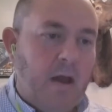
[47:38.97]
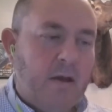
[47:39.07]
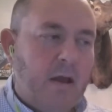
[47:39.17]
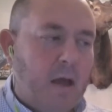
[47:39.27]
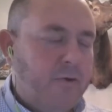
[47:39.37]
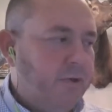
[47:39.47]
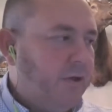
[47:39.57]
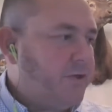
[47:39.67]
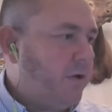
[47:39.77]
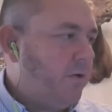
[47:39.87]
I do
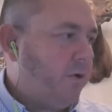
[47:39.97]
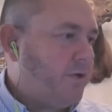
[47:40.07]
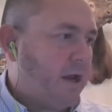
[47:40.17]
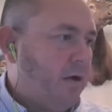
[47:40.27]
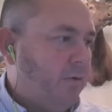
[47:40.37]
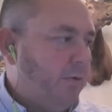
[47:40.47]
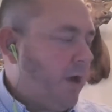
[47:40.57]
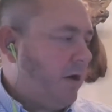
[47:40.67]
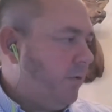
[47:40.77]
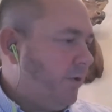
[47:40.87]
think so. Of course, I don't
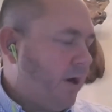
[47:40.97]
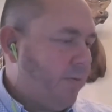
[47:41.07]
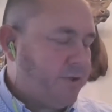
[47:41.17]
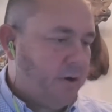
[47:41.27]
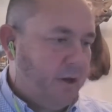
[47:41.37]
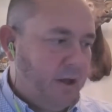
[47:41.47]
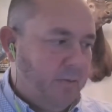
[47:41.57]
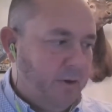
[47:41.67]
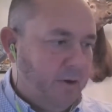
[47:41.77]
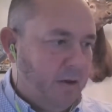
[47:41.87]
know what the numbers are
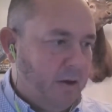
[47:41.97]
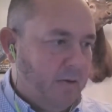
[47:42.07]
yet, but